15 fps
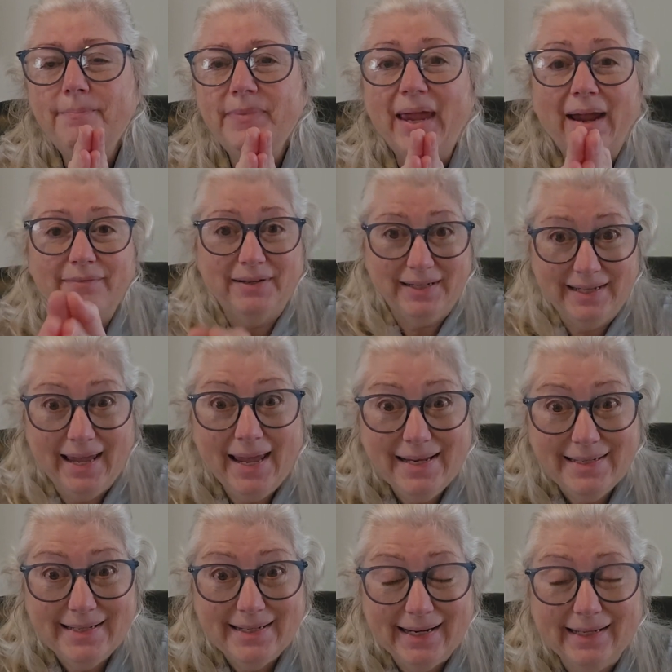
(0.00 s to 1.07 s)
haven't
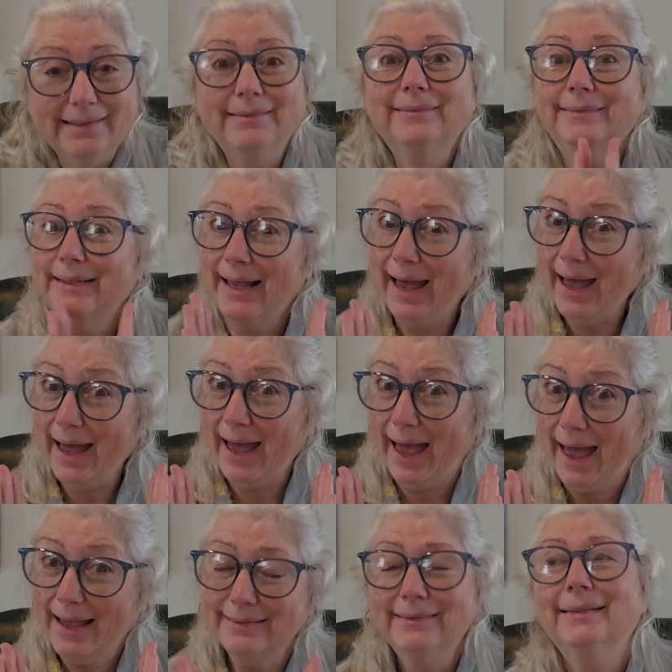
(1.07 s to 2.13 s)
gained any.
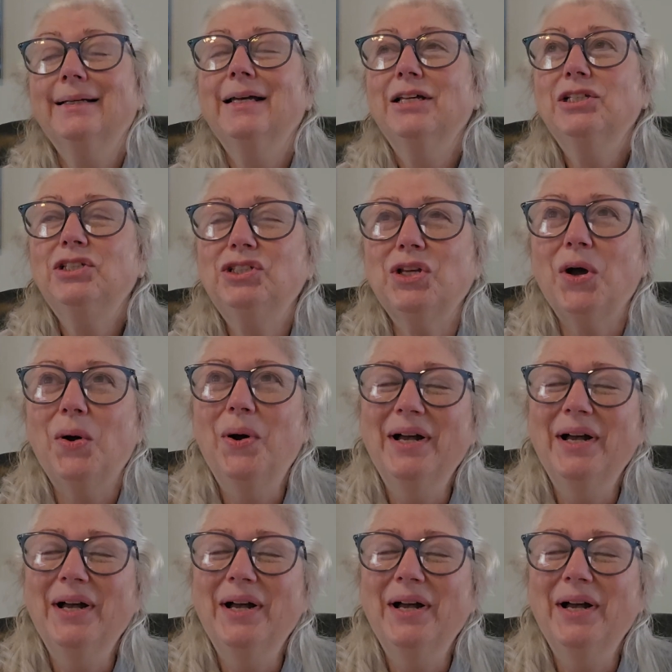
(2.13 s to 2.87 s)
So